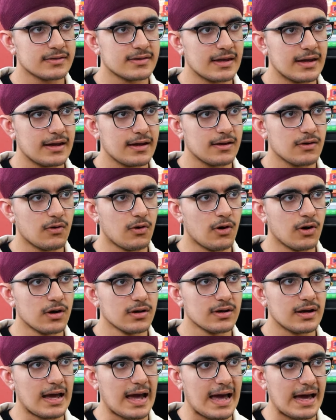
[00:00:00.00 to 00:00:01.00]
they
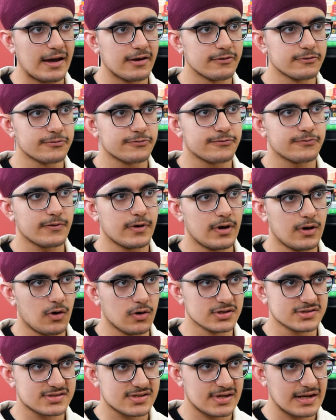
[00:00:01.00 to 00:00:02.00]
all have
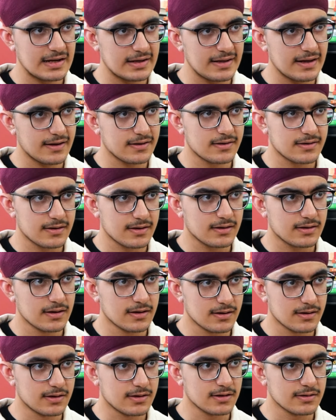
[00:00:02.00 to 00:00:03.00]
Australia
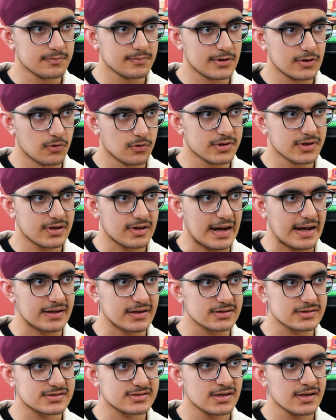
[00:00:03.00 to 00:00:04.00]
written below the
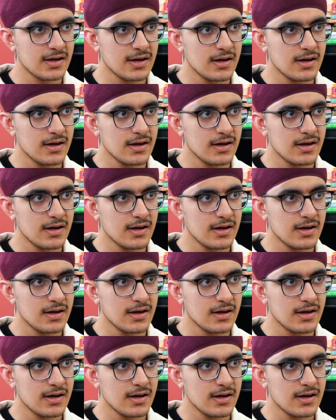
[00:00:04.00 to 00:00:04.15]
ranks,